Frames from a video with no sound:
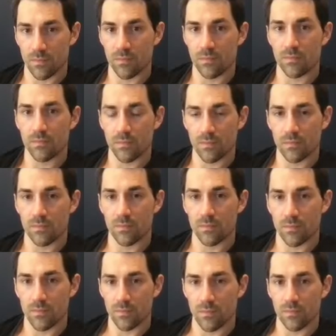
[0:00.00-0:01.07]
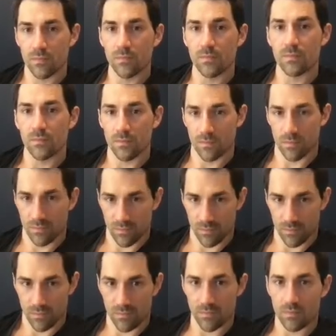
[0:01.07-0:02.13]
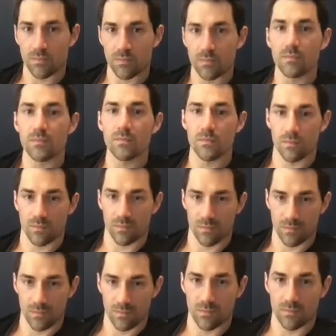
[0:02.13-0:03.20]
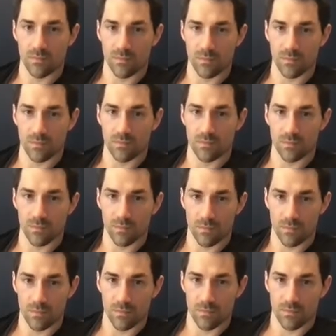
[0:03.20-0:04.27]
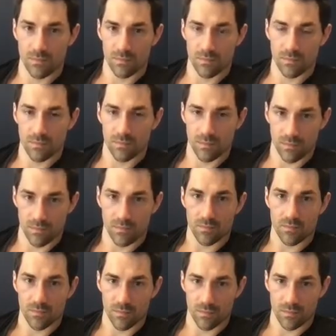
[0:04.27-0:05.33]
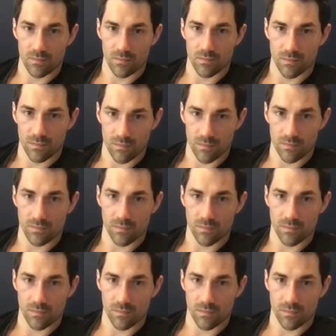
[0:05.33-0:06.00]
The person shown says nothing.